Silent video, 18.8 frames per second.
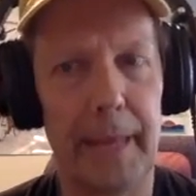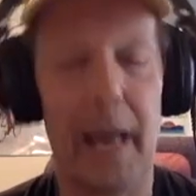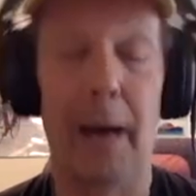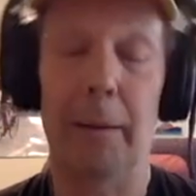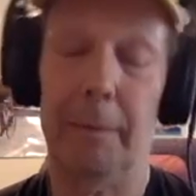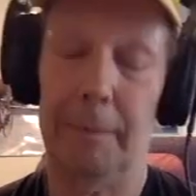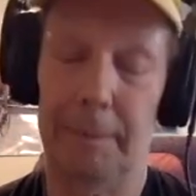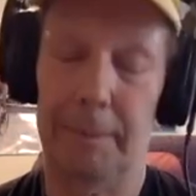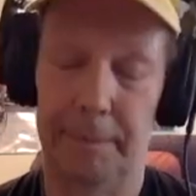
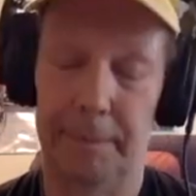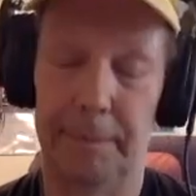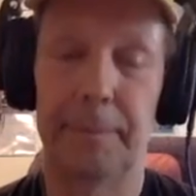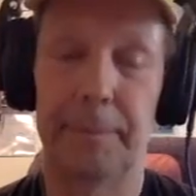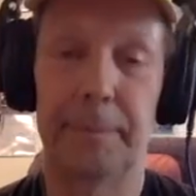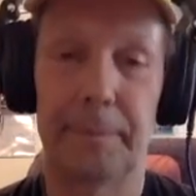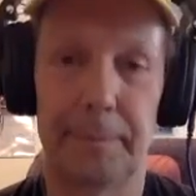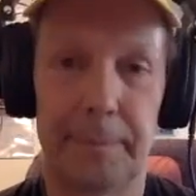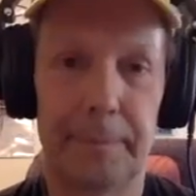That is a lap.
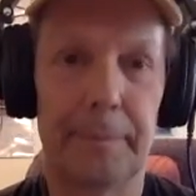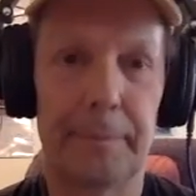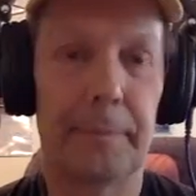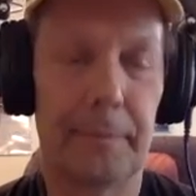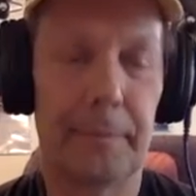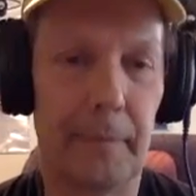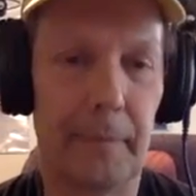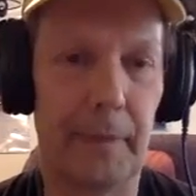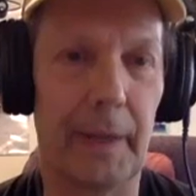
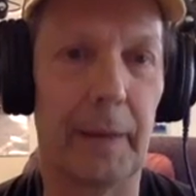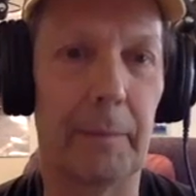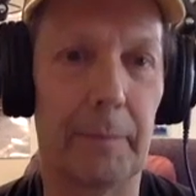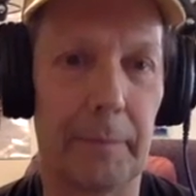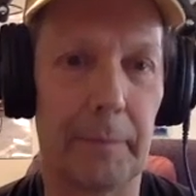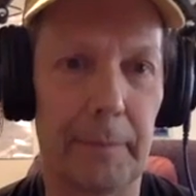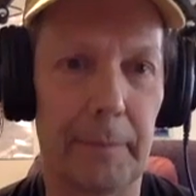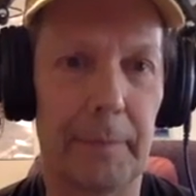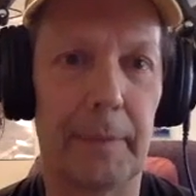That's so
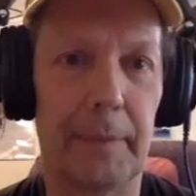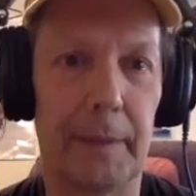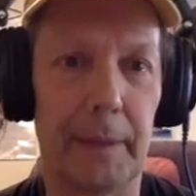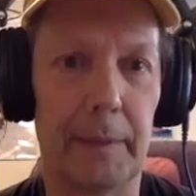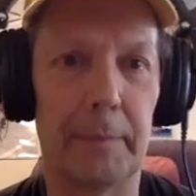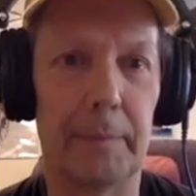good.